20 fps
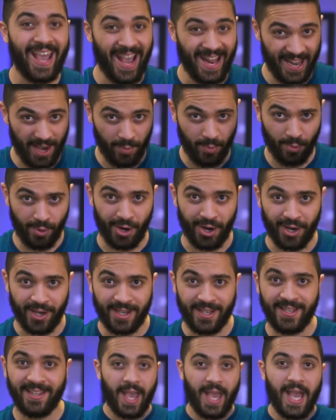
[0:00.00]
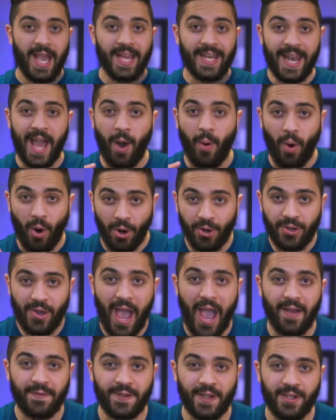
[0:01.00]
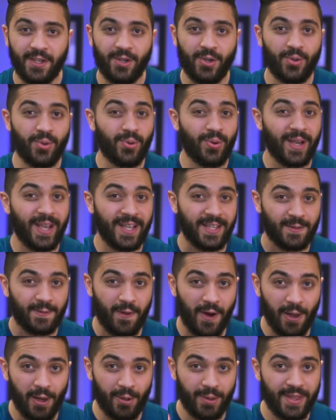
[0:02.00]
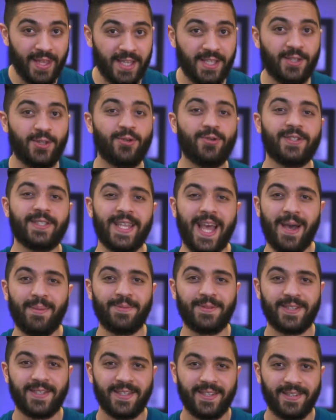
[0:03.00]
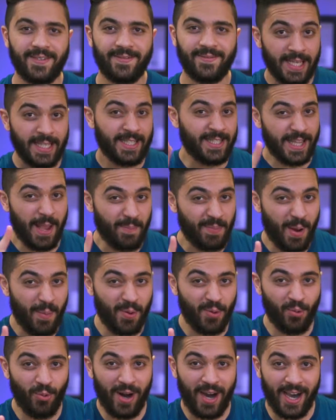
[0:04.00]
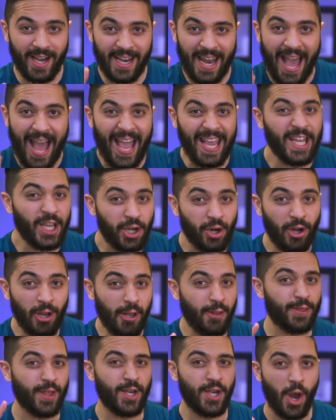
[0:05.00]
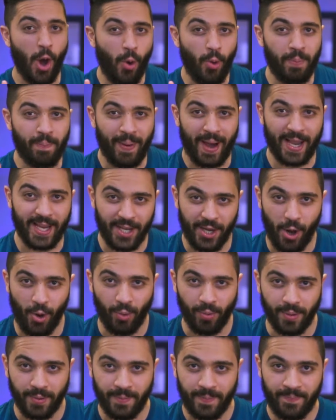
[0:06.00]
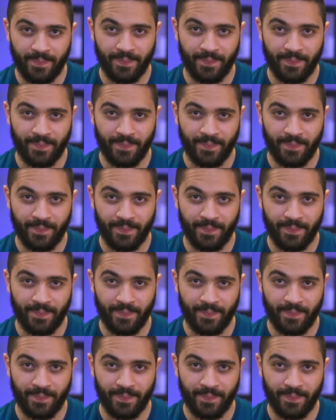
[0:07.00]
and it worked. Now all you have to do is follow these 2 steps. Step number 1, I call it the note by note.